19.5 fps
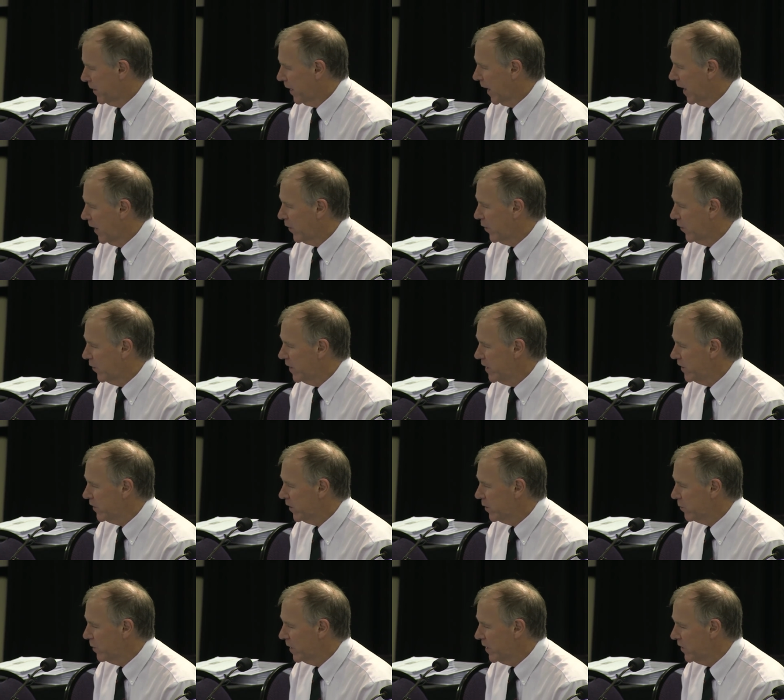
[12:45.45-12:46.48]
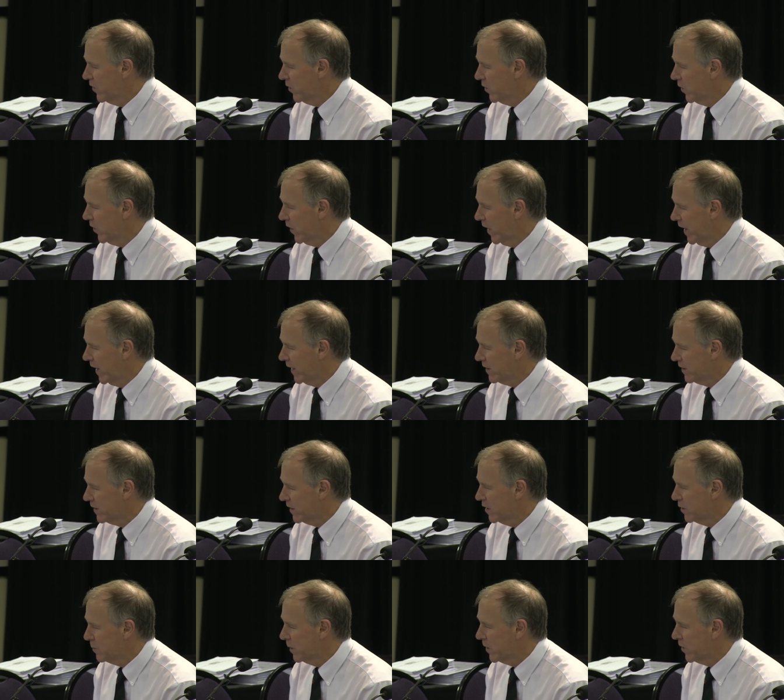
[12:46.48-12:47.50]
And the reason we do that
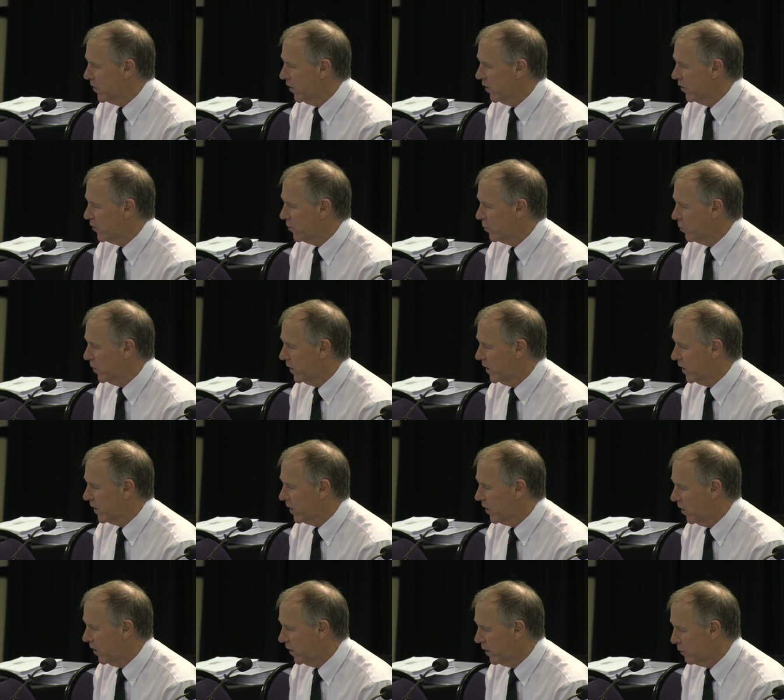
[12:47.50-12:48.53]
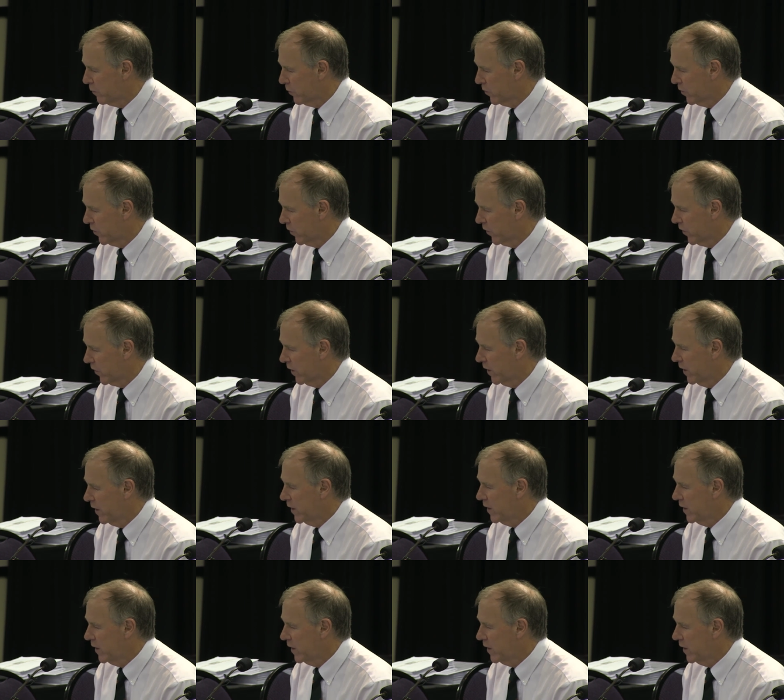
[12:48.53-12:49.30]
is because we are carnivores